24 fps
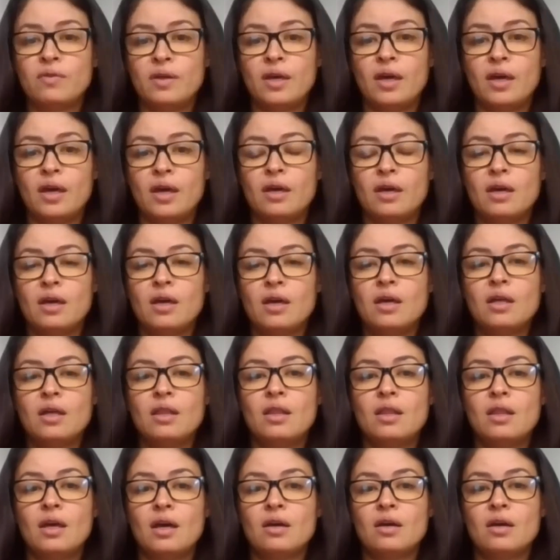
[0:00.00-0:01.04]
VA
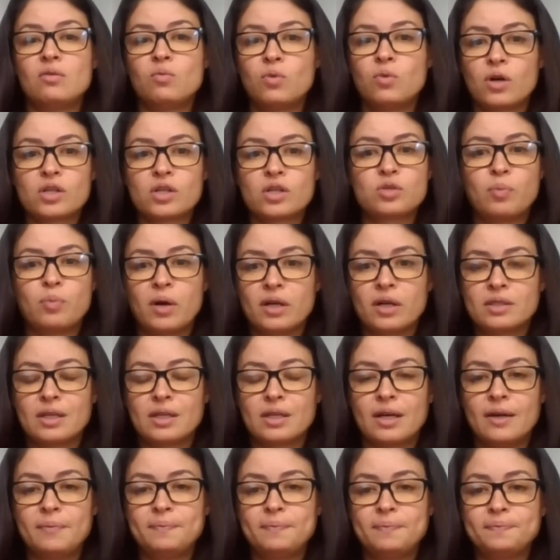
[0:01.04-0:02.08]
that works
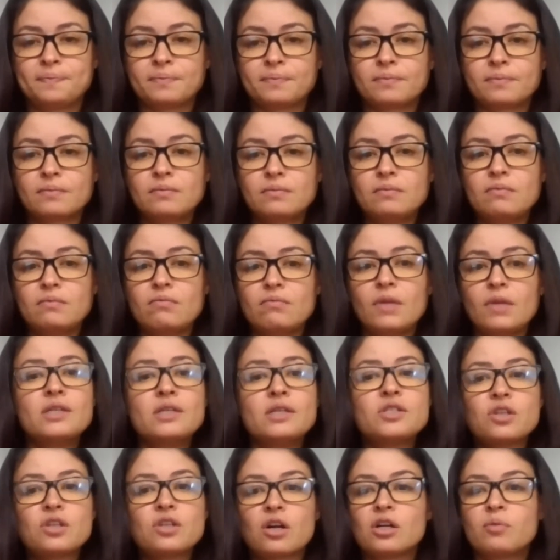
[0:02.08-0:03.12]
part-time. He
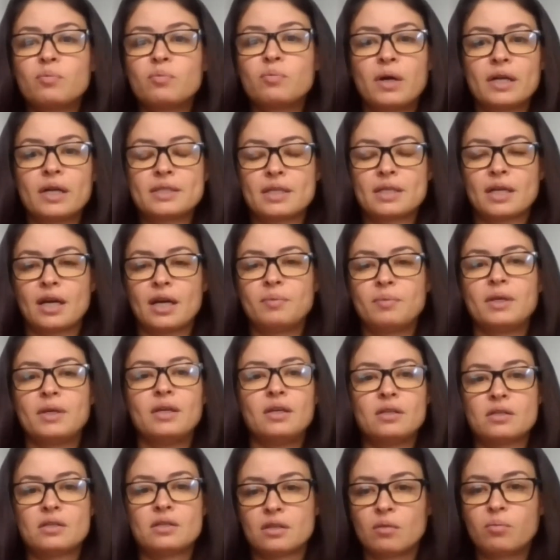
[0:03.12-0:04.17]
started part-time, he
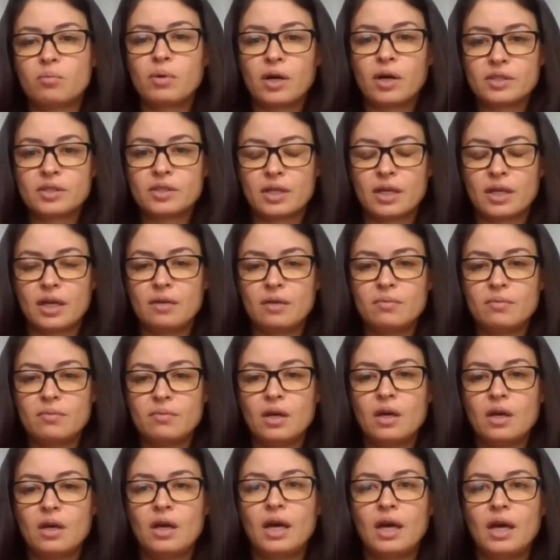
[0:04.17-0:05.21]
is still part-time,
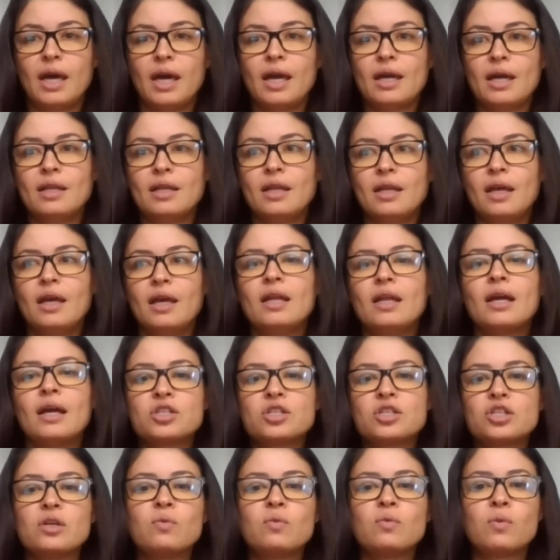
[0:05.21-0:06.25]
and it
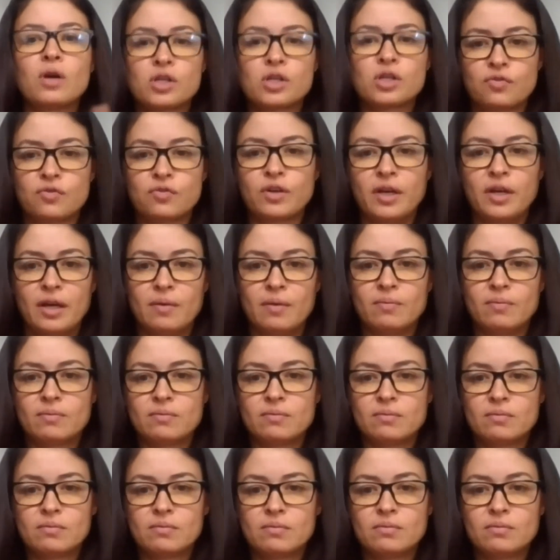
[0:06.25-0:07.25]
actually works for him.